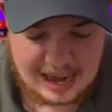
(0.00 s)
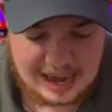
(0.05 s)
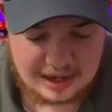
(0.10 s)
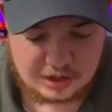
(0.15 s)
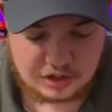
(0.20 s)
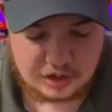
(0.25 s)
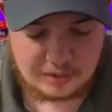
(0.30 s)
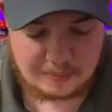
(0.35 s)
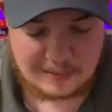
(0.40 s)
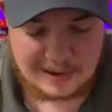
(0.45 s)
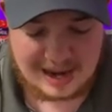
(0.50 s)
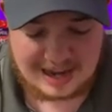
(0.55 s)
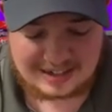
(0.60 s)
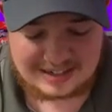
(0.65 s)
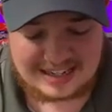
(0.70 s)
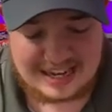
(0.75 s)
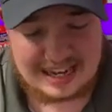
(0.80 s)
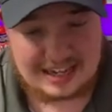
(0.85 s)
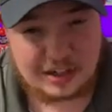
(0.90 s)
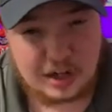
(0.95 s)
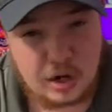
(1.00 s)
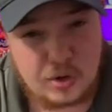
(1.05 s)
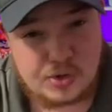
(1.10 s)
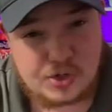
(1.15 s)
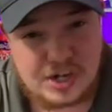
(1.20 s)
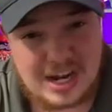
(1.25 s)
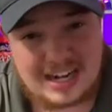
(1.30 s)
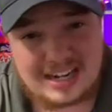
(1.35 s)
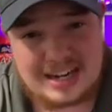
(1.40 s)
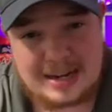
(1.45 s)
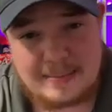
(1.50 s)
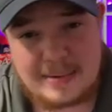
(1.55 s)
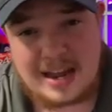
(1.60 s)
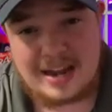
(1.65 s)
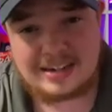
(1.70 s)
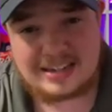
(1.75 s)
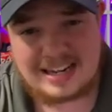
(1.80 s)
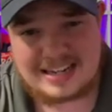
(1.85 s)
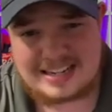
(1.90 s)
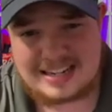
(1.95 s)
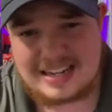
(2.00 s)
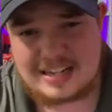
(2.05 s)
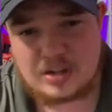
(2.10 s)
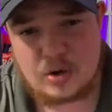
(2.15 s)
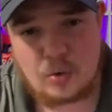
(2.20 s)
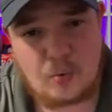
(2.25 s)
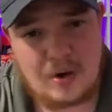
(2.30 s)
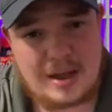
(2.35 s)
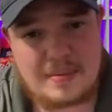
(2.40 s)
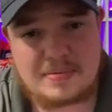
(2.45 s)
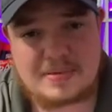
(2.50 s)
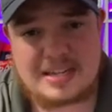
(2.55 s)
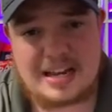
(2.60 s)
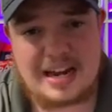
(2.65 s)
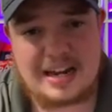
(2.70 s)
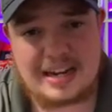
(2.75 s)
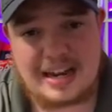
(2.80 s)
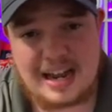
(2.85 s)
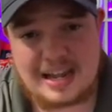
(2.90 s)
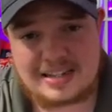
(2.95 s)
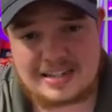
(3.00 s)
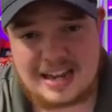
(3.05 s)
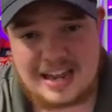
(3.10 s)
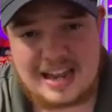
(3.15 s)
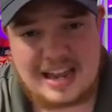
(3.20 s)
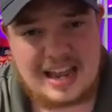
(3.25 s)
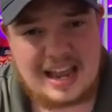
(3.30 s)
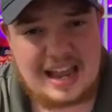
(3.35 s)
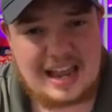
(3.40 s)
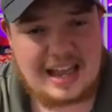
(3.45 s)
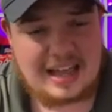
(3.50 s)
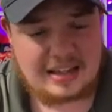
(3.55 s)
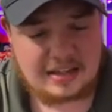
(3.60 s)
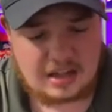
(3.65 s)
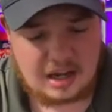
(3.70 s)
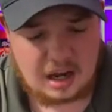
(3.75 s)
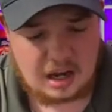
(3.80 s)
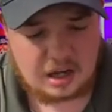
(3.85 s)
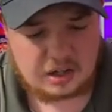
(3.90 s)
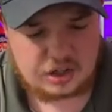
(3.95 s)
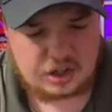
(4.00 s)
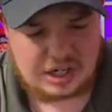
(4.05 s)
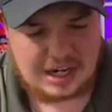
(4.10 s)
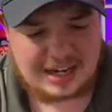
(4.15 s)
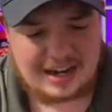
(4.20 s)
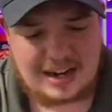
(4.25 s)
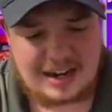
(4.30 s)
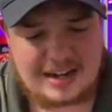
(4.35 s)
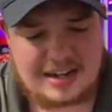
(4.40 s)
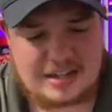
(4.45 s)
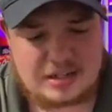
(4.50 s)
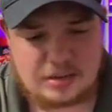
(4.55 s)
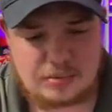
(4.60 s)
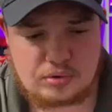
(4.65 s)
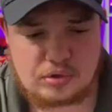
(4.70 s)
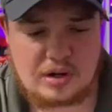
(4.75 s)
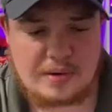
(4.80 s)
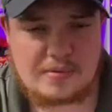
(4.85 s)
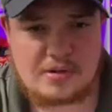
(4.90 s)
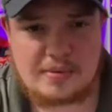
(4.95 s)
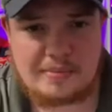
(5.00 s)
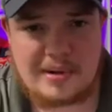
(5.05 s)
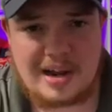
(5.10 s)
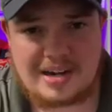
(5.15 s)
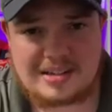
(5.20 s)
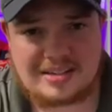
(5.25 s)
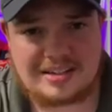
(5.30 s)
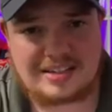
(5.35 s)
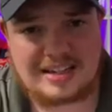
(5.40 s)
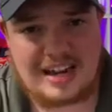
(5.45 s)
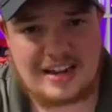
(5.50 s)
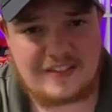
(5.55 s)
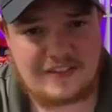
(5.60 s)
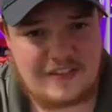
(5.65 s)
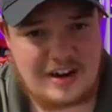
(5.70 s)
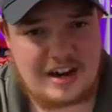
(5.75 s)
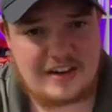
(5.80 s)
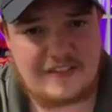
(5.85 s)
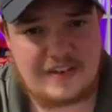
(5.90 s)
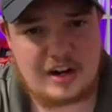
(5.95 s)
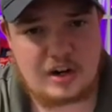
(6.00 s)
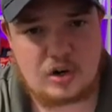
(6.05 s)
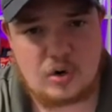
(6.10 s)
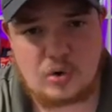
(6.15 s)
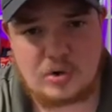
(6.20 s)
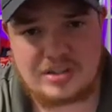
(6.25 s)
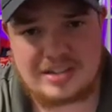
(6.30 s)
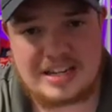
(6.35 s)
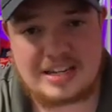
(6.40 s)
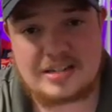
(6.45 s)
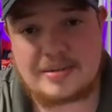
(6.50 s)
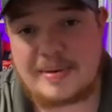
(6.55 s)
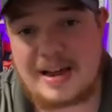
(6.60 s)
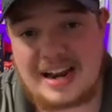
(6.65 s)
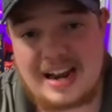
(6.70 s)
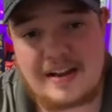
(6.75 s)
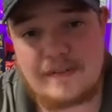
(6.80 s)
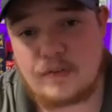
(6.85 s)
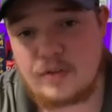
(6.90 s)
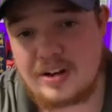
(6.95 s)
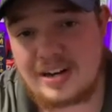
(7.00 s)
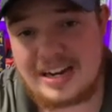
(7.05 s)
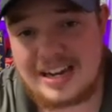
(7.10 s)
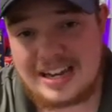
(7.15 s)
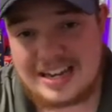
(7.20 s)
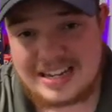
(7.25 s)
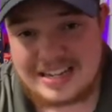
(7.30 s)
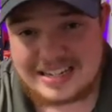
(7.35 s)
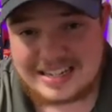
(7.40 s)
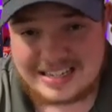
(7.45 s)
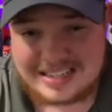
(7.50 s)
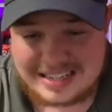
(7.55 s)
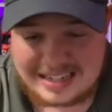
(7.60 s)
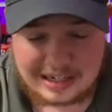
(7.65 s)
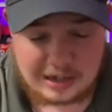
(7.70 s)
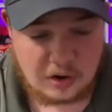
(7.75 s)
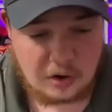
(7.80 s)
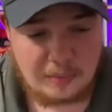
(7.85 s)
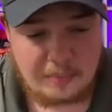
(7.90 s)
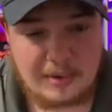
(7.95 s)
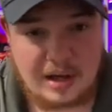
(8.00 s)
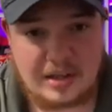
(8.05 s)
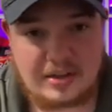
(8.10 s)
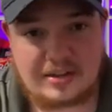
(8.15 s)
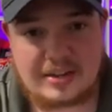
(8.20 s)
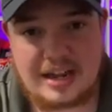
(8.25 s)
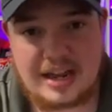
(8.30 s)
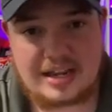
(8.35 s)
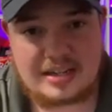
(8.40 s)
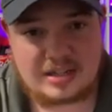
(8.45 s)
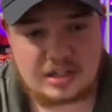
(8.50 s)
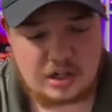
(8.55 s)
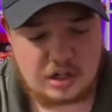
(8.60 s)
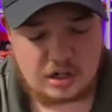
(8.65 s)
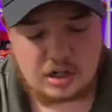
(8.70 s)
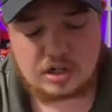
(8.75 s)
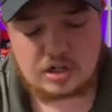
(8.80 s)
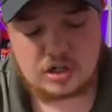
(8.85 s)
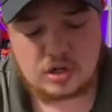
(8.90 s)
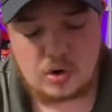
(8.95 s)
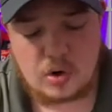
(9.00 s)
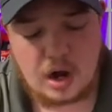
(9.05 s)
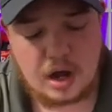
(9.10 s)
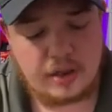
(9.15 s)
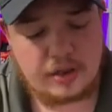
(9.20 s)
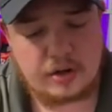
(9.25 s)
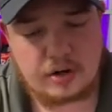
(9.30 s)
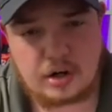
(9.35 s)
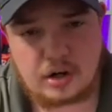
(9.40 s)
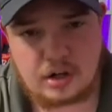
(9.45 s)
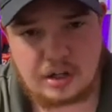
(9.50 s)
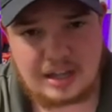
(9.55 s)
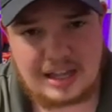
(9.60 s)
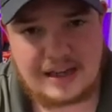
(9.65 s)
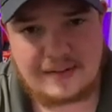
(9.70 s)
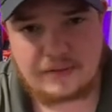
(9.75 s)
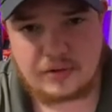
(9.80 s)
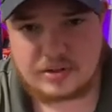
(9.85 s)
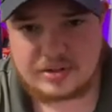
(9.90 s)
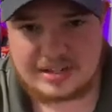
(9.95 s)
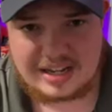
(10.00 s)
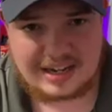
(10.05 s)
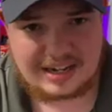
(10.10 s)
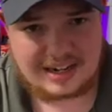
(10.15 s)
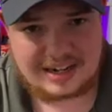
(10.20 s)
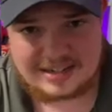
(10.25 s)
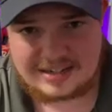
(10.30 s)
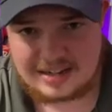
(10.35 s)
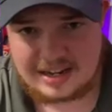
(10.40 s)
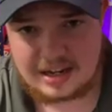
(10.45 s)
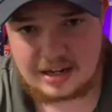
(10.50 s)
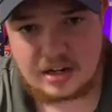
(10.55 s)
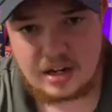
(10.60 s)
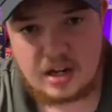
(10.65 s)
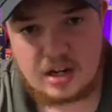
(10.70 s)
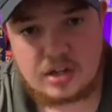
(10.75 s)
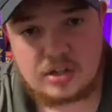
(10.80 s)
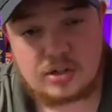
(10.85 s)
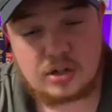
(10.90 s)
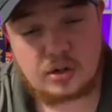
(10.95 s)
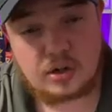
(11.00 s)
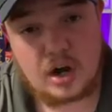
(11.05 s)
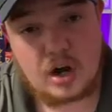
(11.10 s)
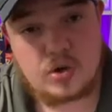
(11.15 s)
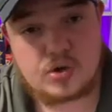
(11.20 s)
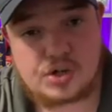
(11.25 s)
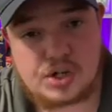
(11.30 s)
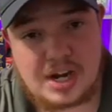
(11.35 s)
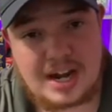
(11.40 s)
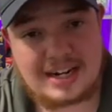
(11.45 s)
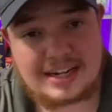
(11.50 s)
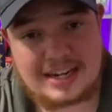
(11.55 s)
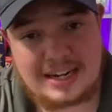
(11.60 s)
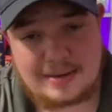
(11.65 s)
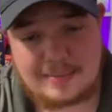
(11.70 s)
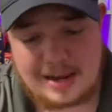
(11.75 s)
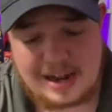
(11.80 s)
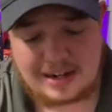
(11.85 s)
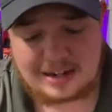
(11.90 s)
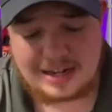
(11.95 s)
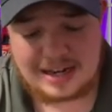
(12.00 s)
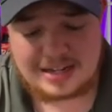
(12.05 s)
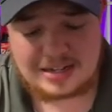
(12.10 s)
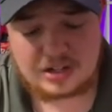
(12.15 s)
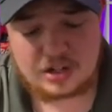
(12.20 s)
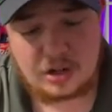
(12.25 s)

Aster Packs. And go check him out, guys. He has a website, guys. And uh, check out his subscription boxes, guys. Very, very cool. Sends them out every single month, guys. And you can do other levels, like I said. So go check him out, guys.